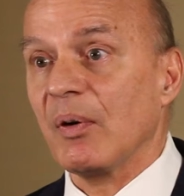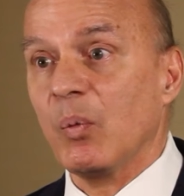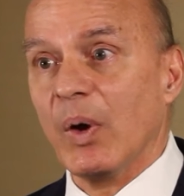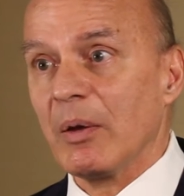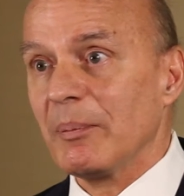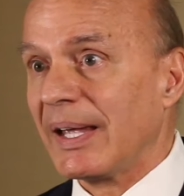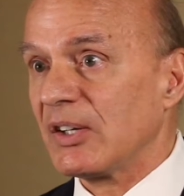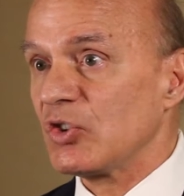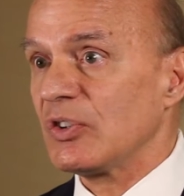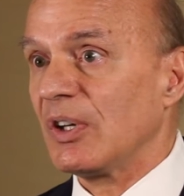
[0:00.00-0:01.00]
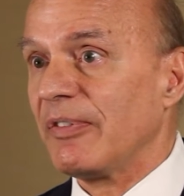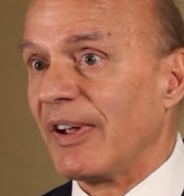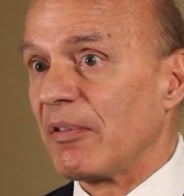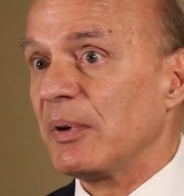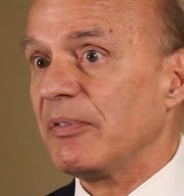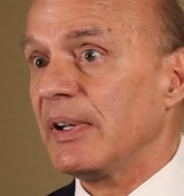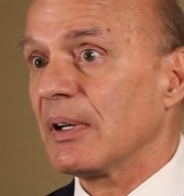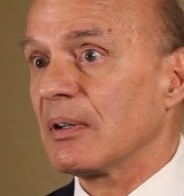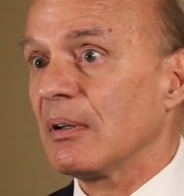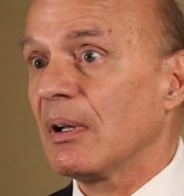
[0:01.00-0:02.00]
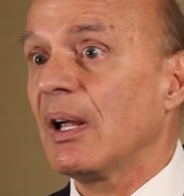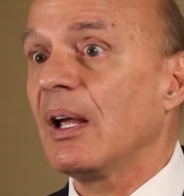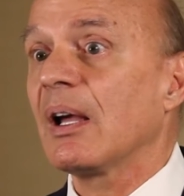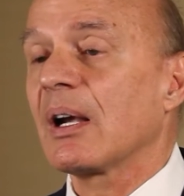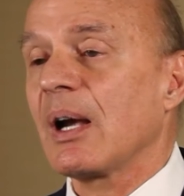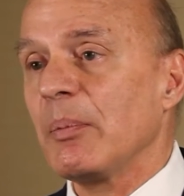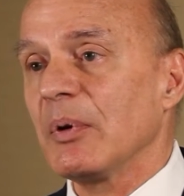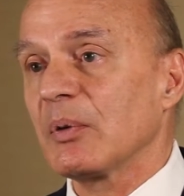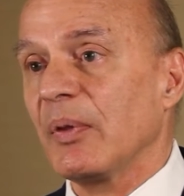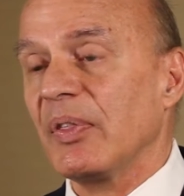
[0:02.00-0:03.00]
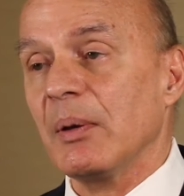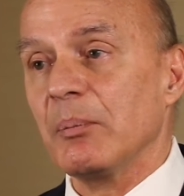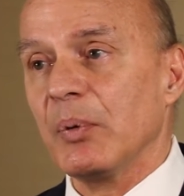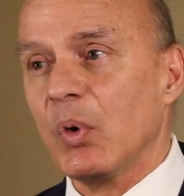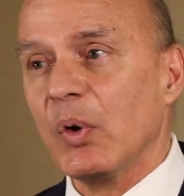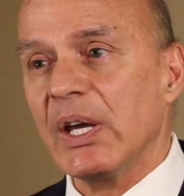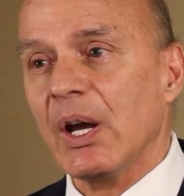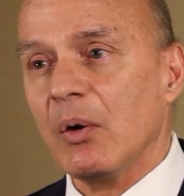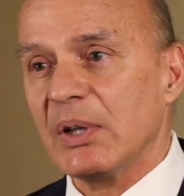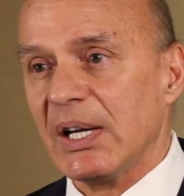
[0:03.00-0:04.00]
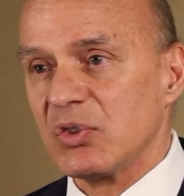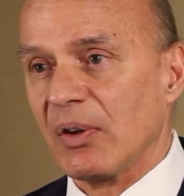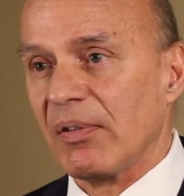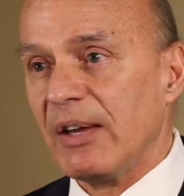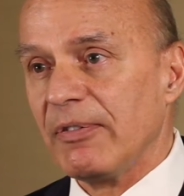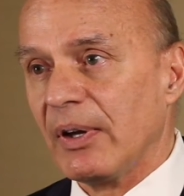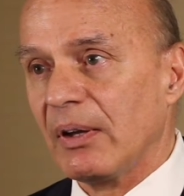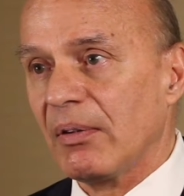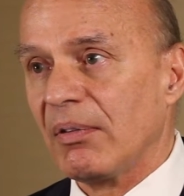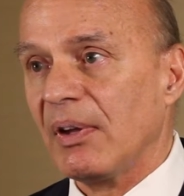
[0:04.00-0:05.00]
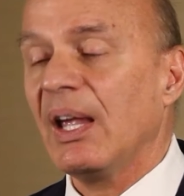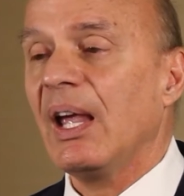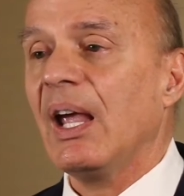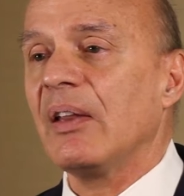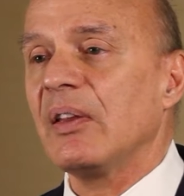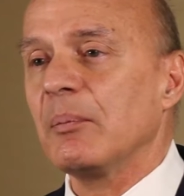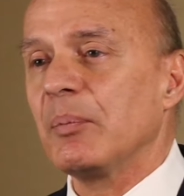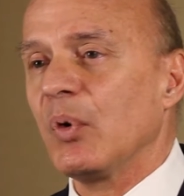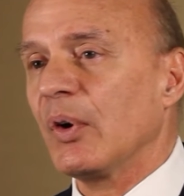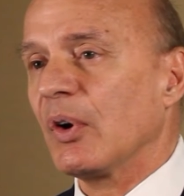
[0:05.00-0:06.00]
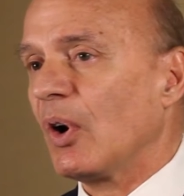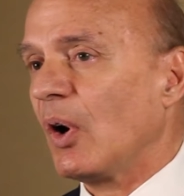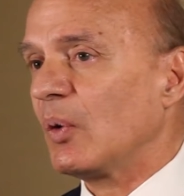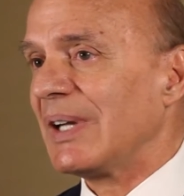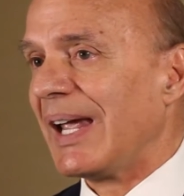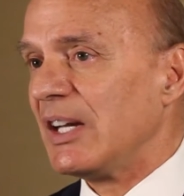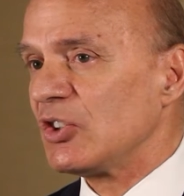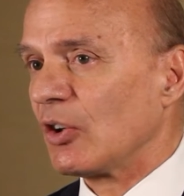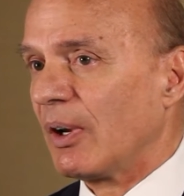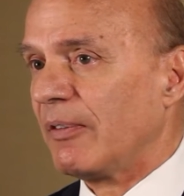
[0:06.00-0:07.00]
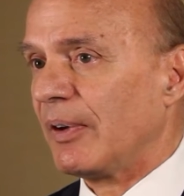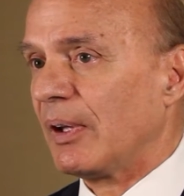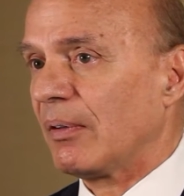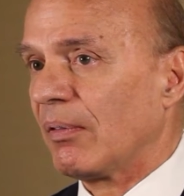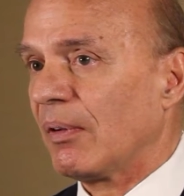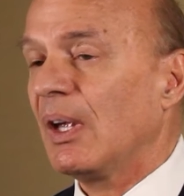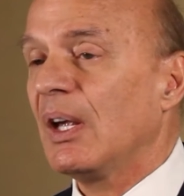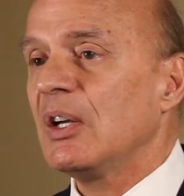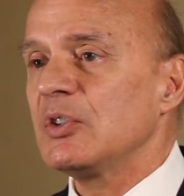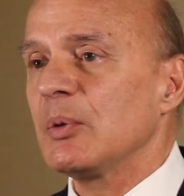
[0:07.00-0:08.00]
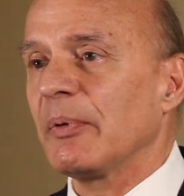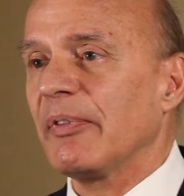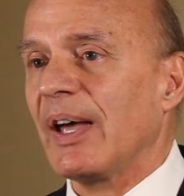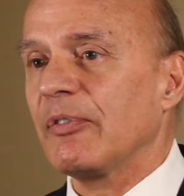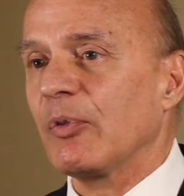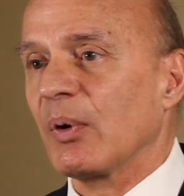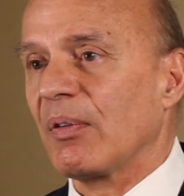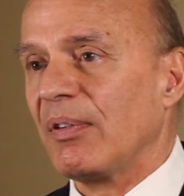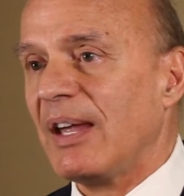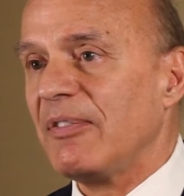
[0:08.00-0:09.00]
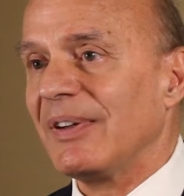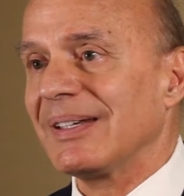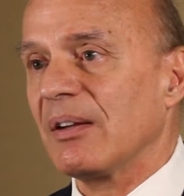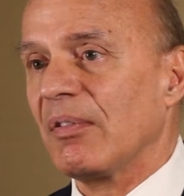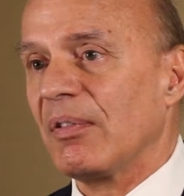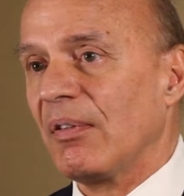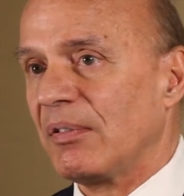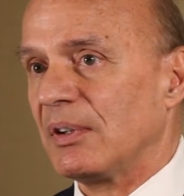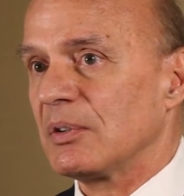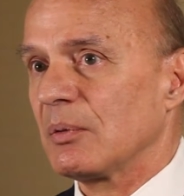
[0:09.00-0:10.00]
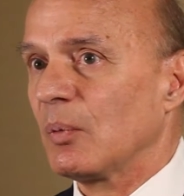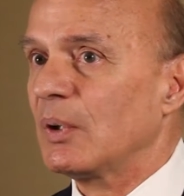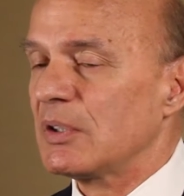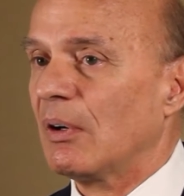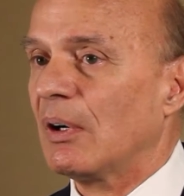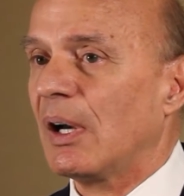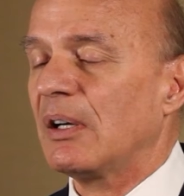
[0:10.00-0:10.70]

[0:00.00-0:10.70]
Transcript: a well-managed investment vehicle coupled with the employee-owned HSA funds and the employer-owned HRA funds to provide for safe and consistent return on